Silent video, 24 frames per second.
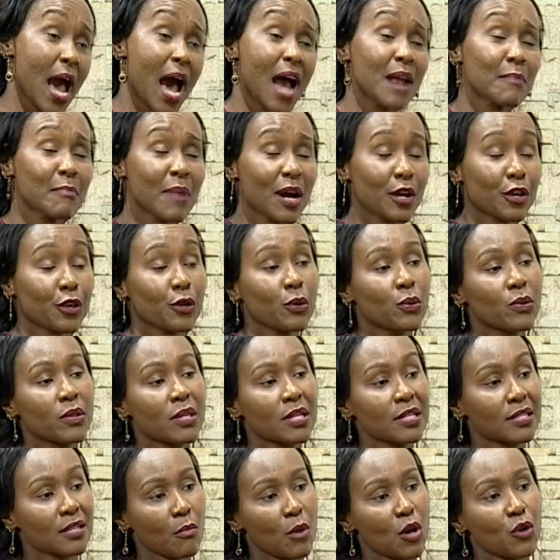And mark you,
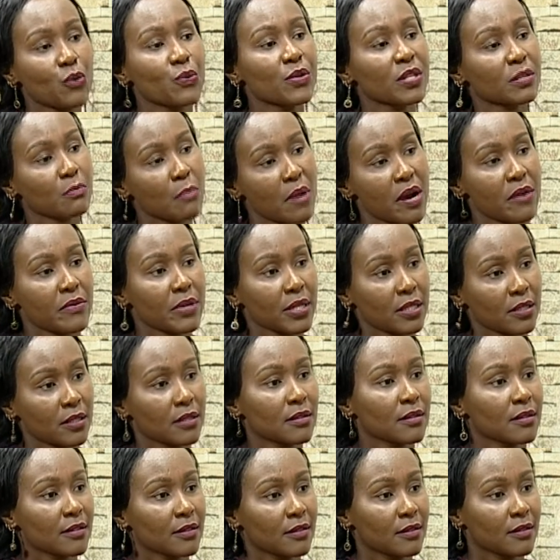this someone who is married.
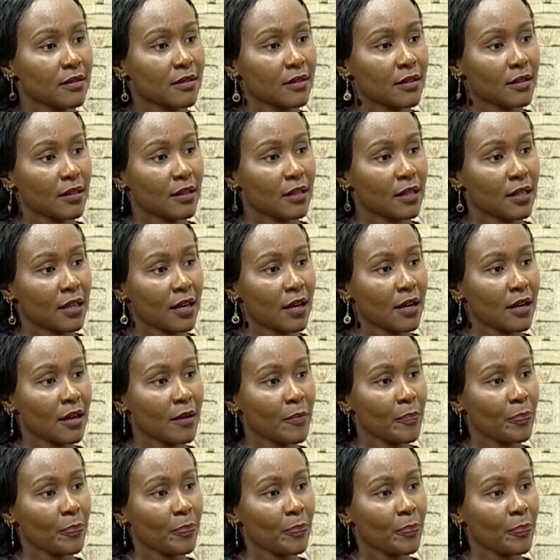Yeah. Well, that's the